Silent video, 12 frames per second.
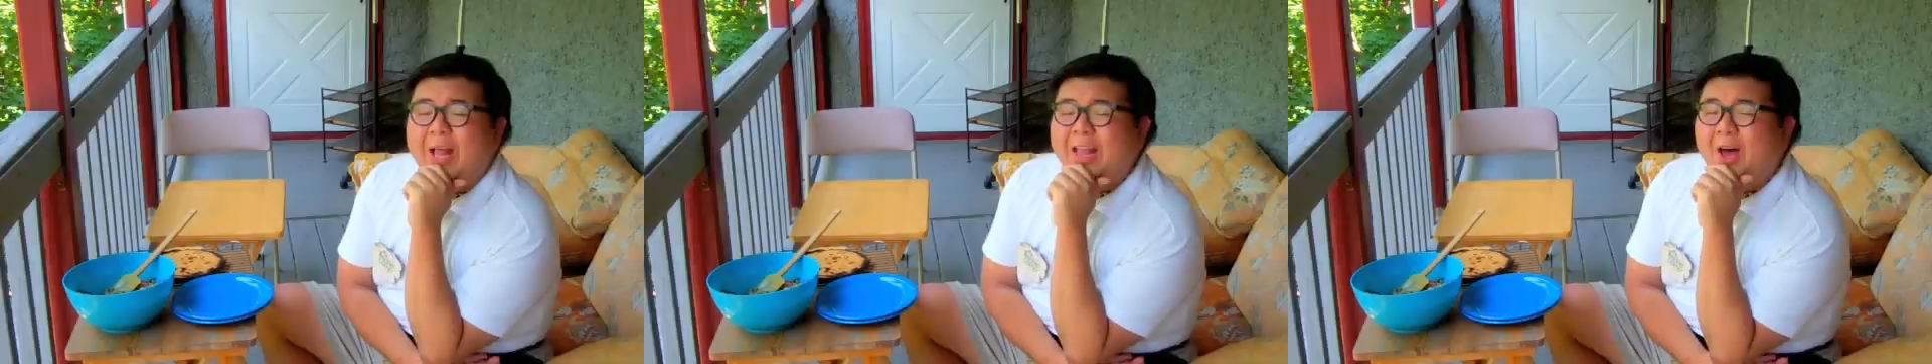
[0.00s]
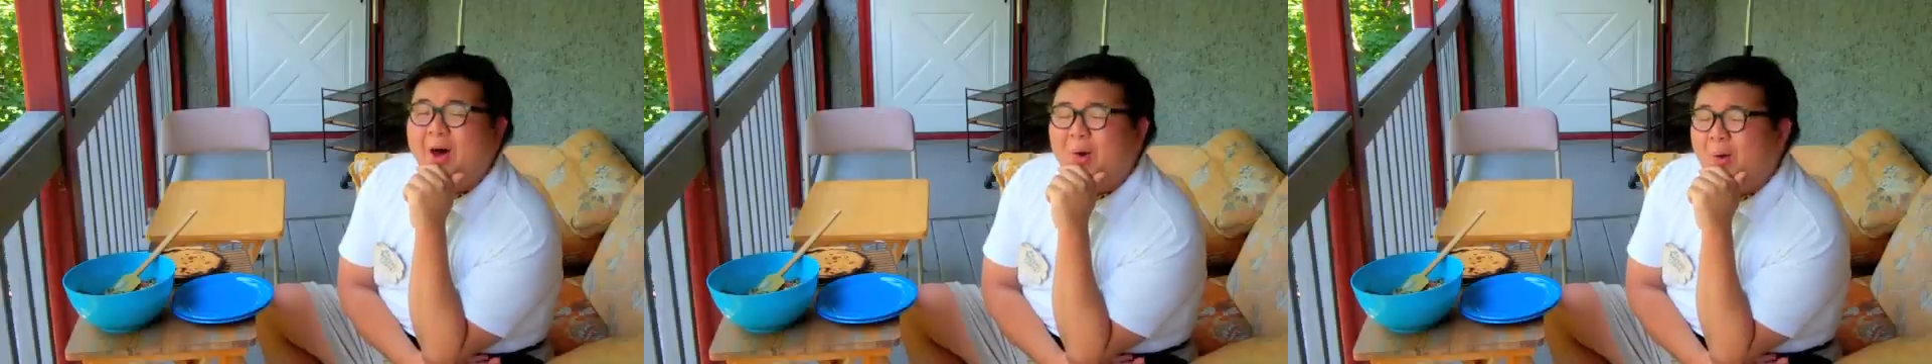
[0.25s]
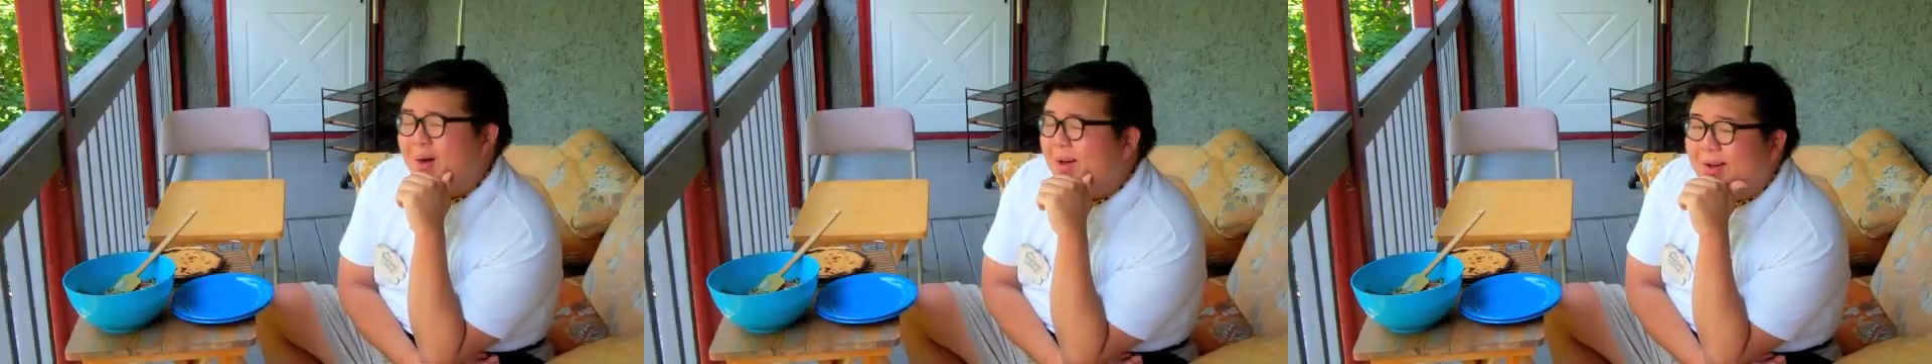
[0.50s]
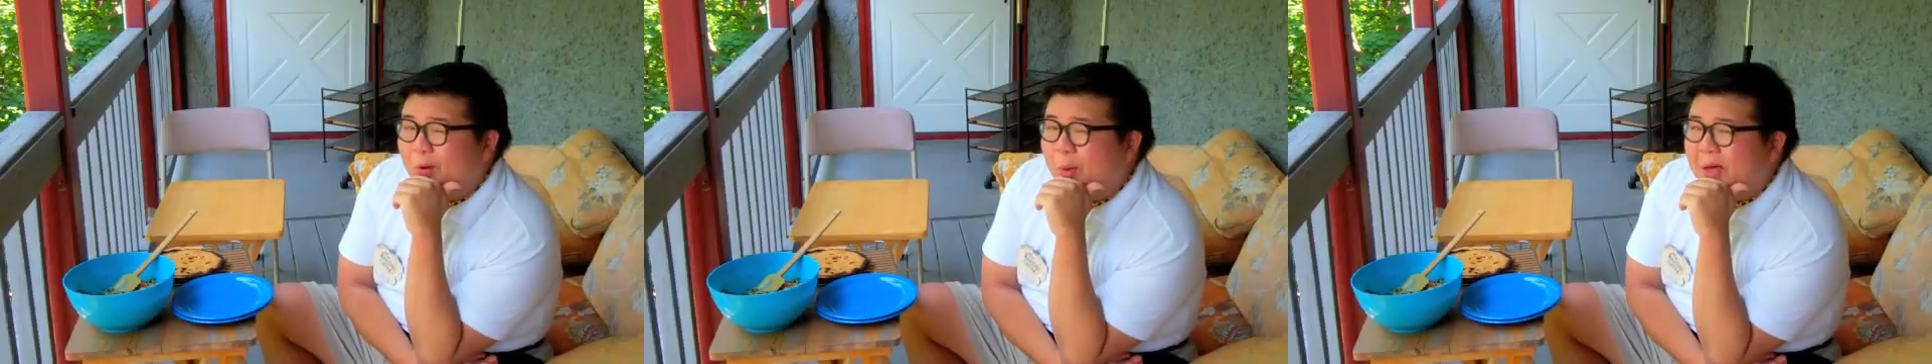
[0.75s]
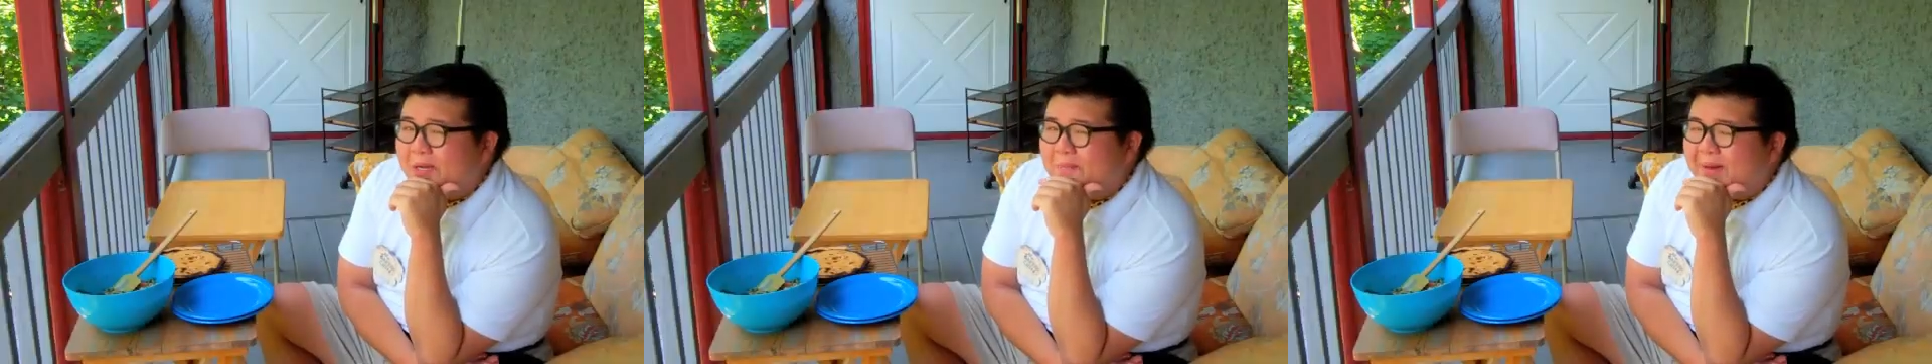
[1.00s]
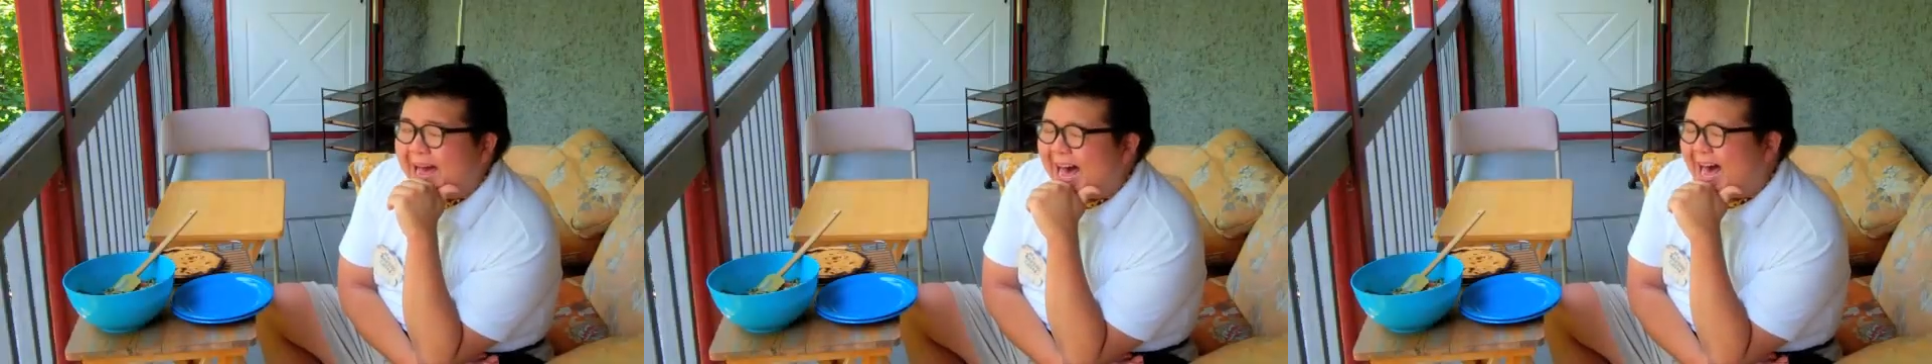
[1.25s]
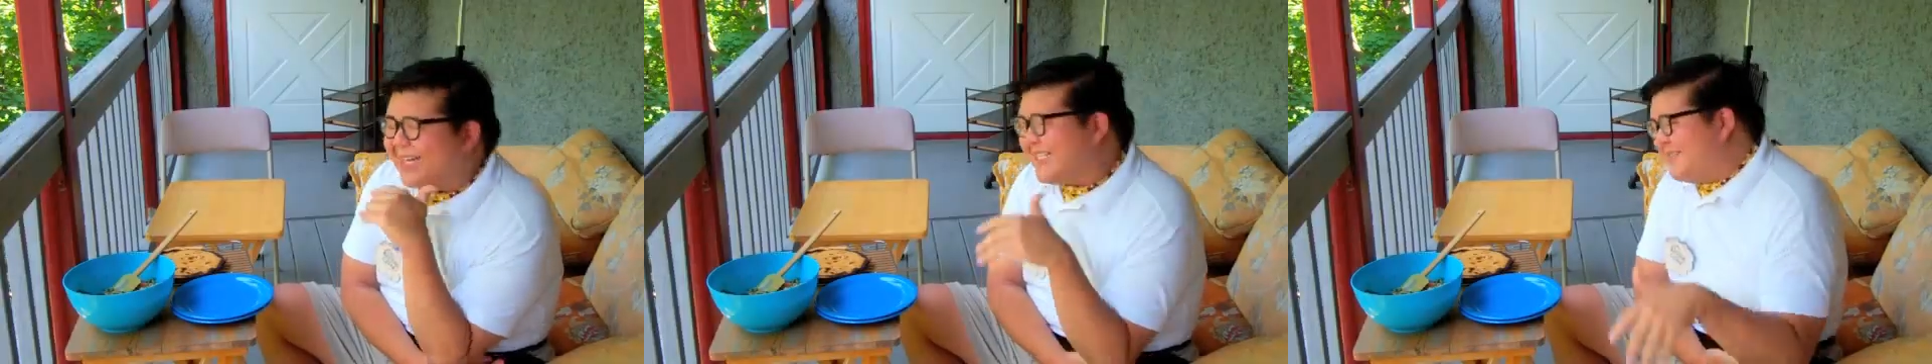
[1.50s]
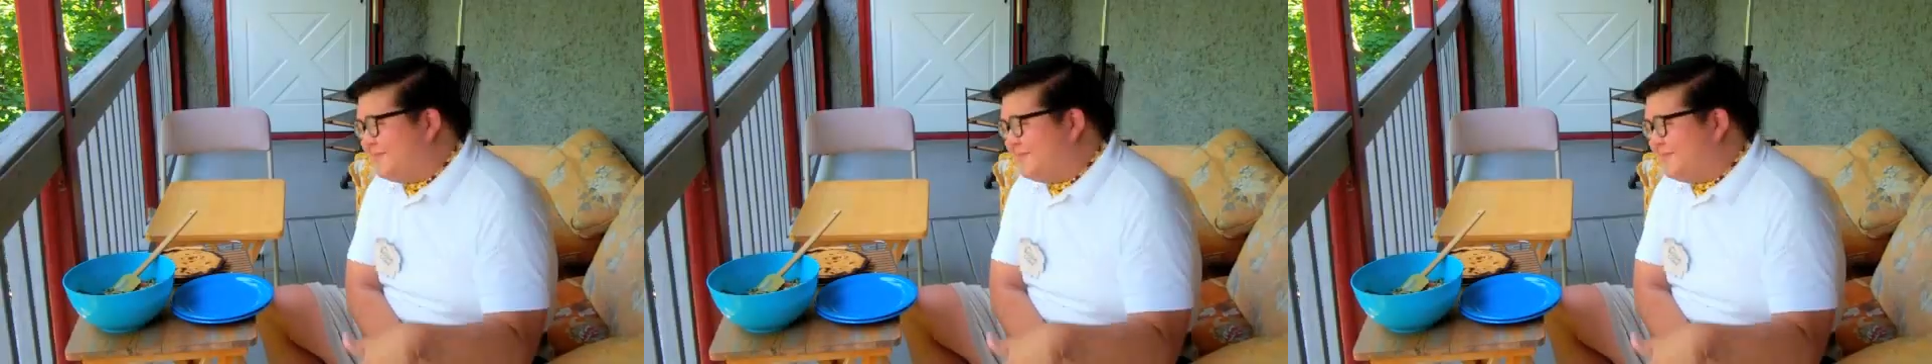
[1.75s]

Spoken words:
Hello, welcome back,